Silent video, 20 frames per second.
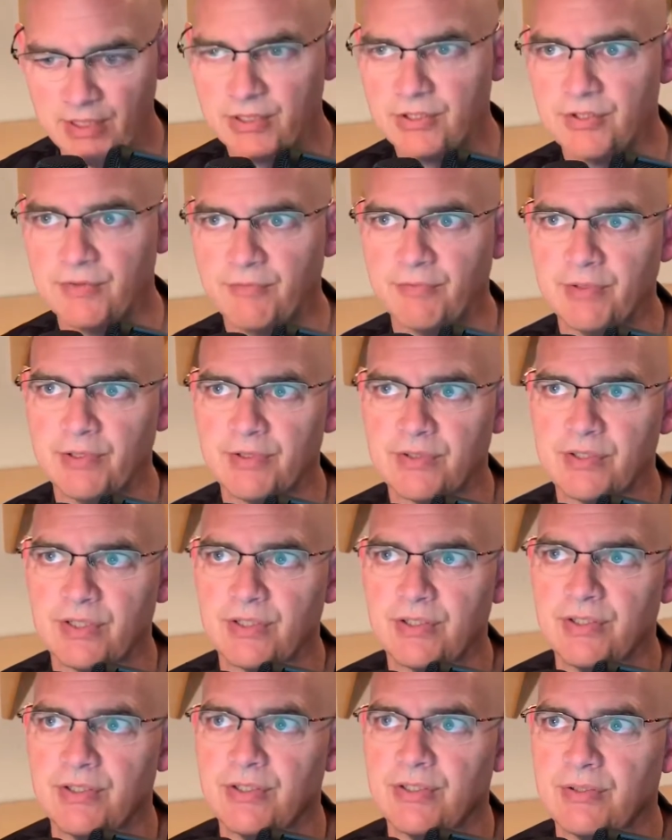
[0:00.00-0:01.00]
that she feels like
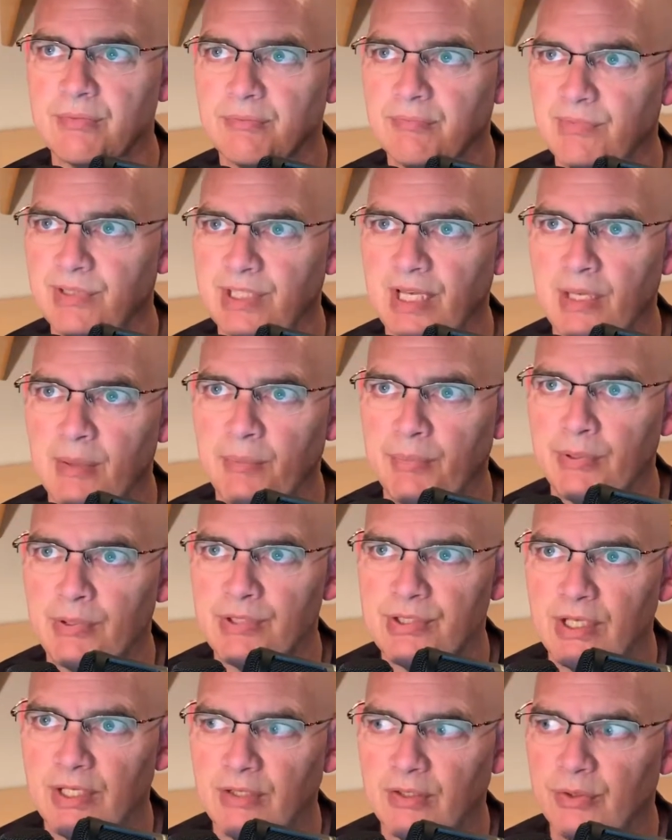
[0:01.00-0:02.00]
she's
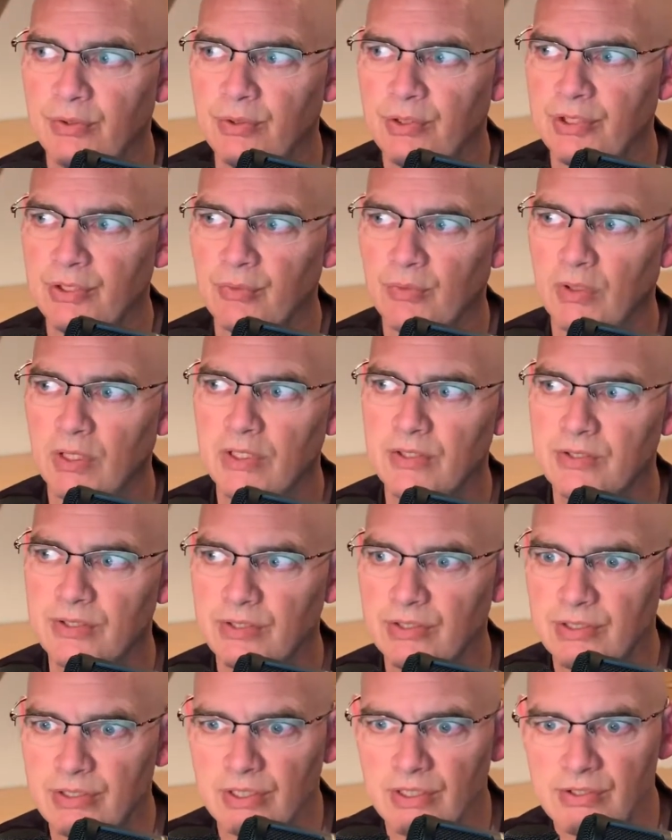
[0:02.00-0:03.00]
10% of who she was,
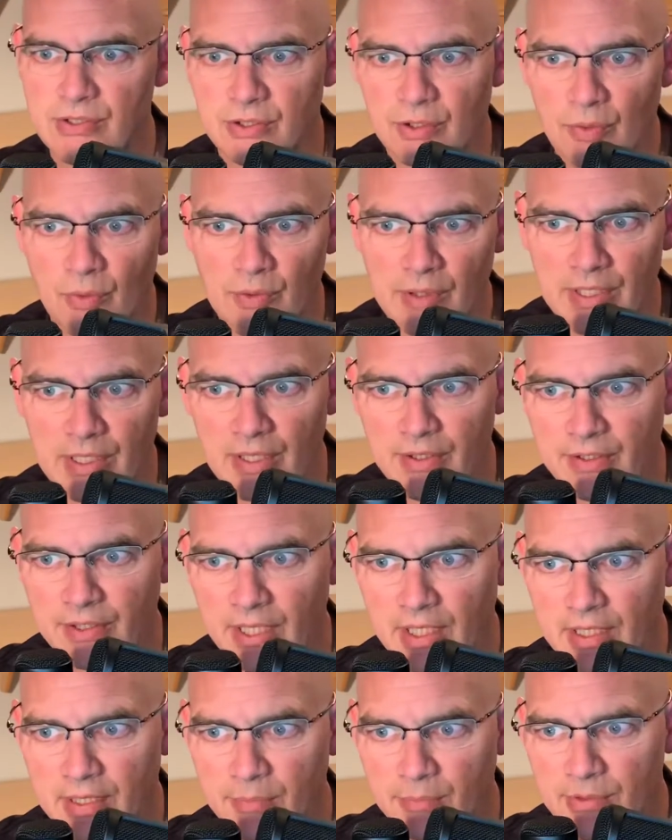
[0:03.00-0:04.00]
and she doesn't know where the other
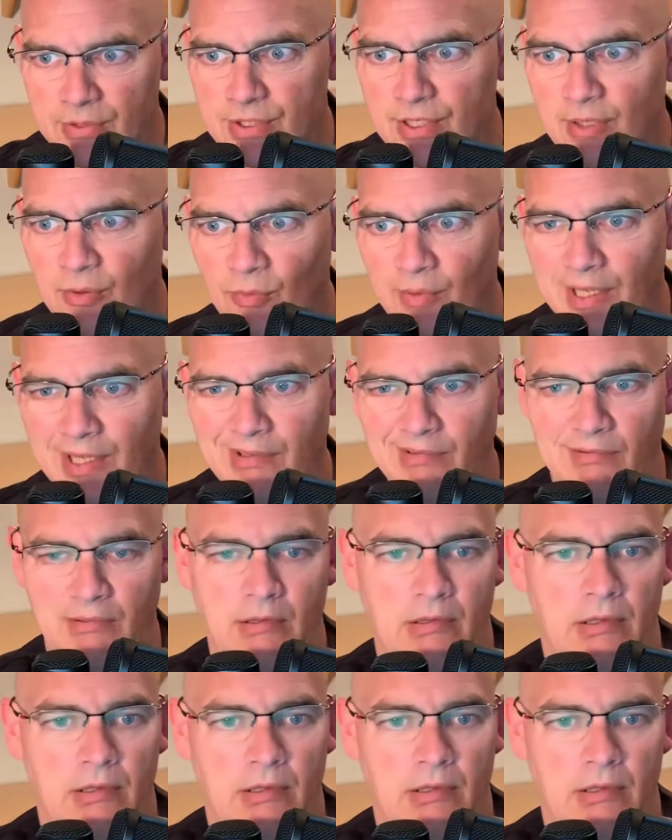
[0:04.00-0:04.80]
90% went.